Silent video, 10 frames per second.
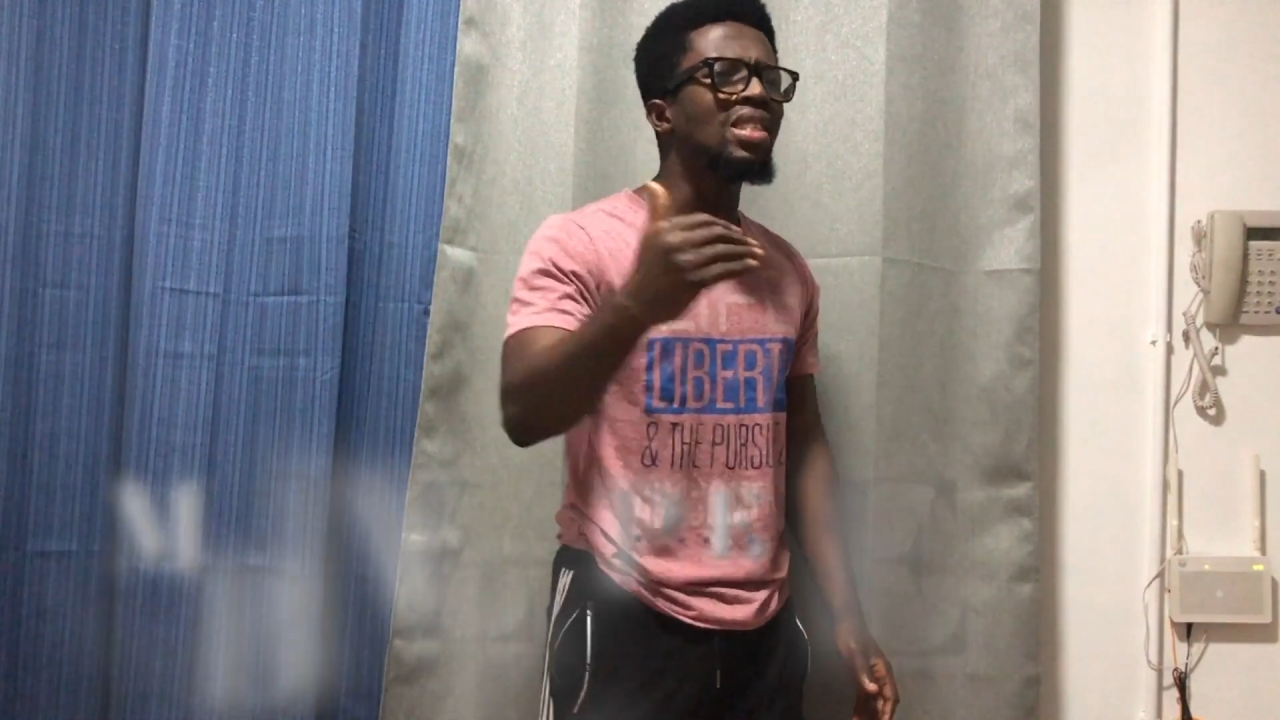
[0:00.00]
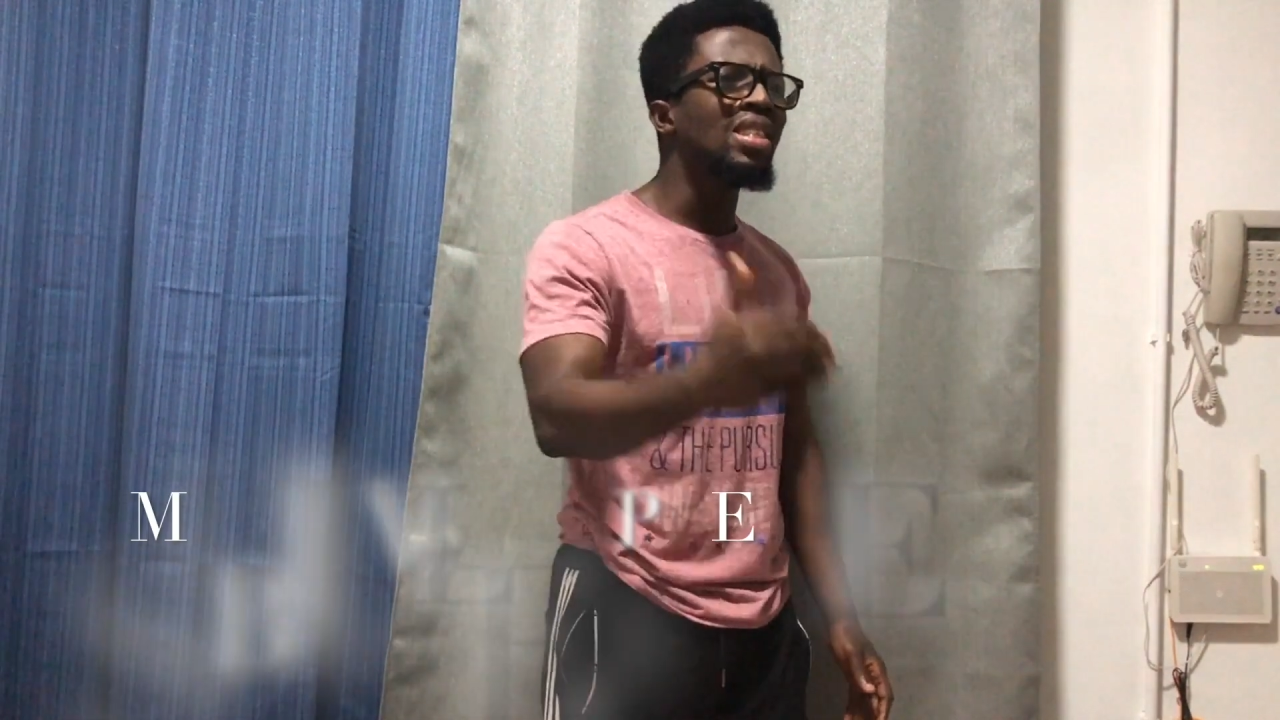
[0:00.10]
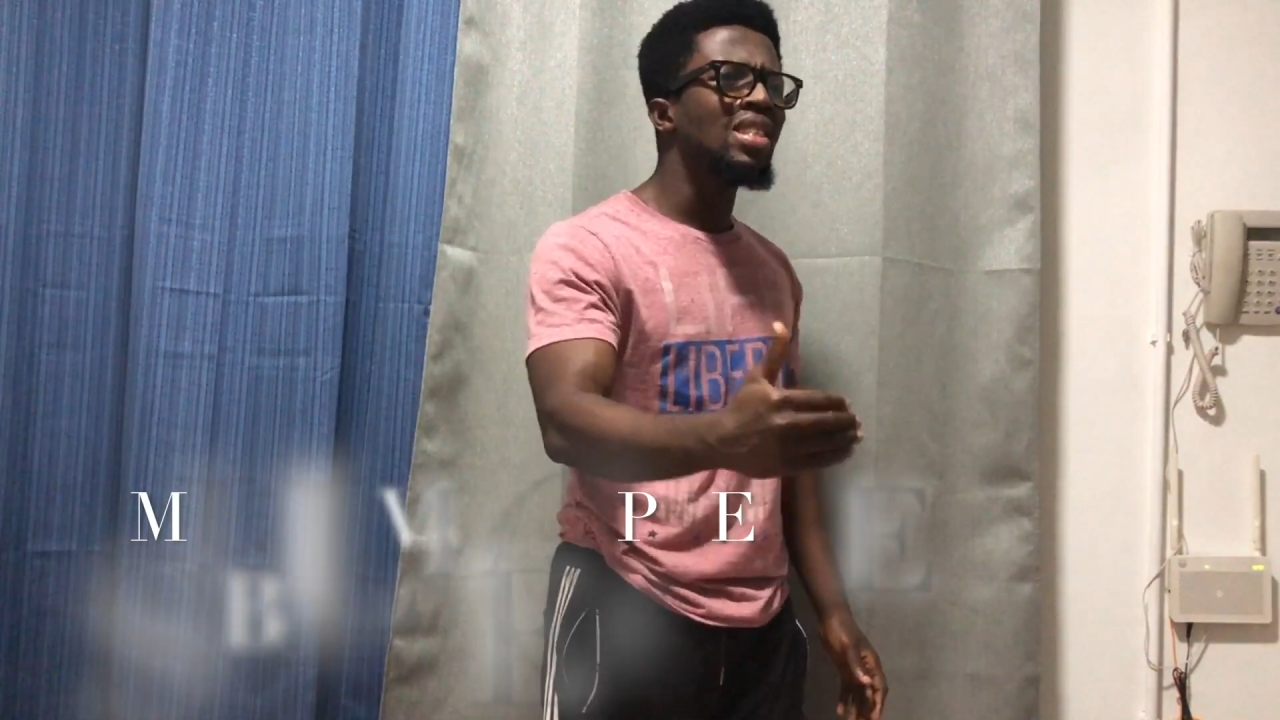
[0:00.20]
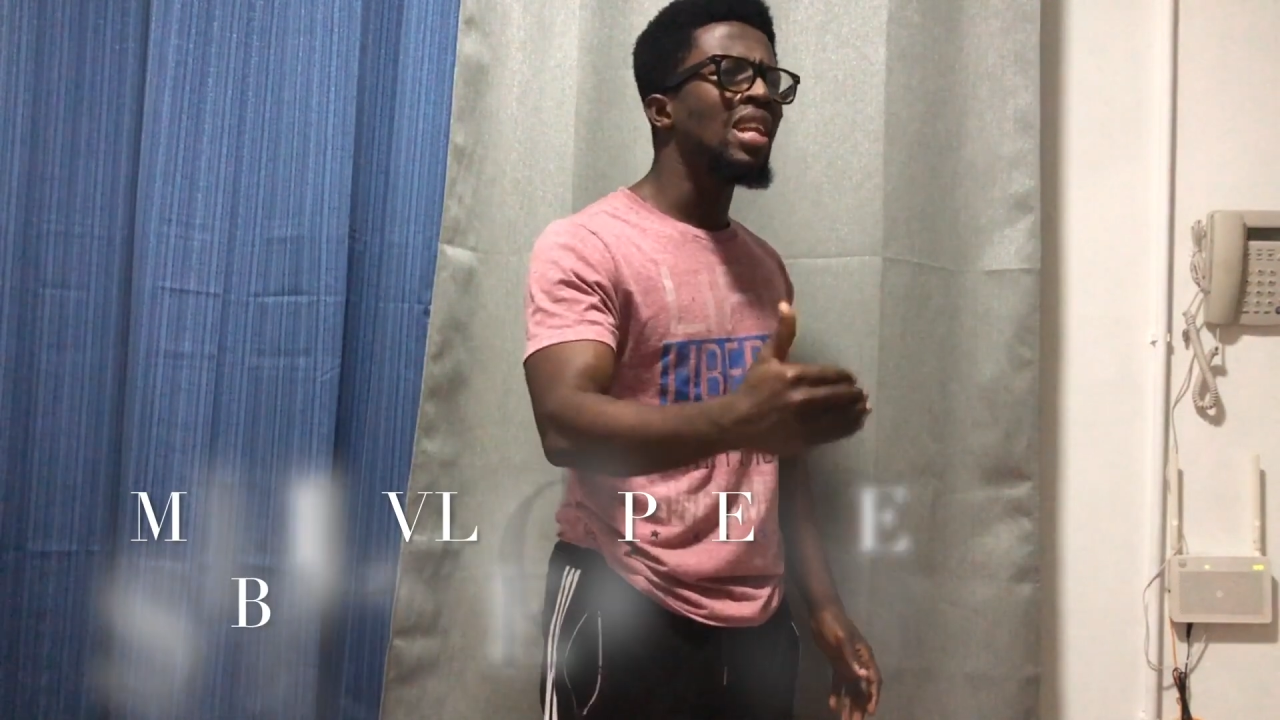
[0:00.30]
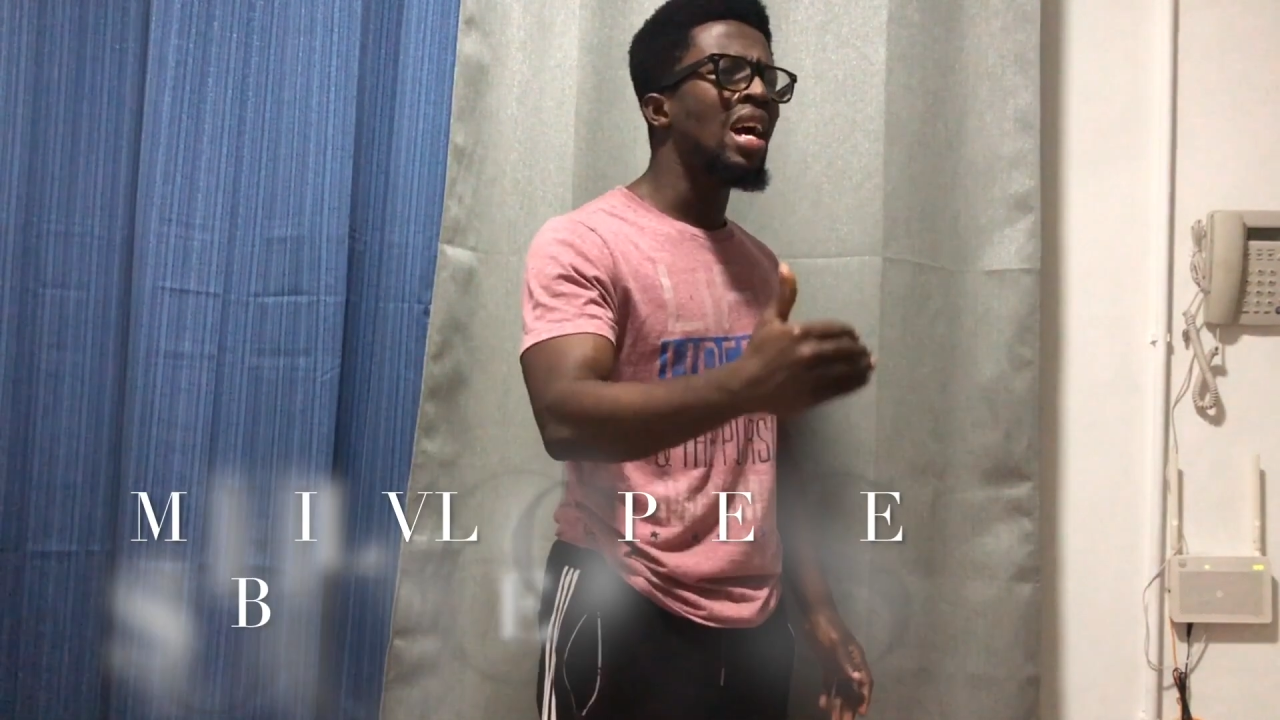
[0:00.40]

sit in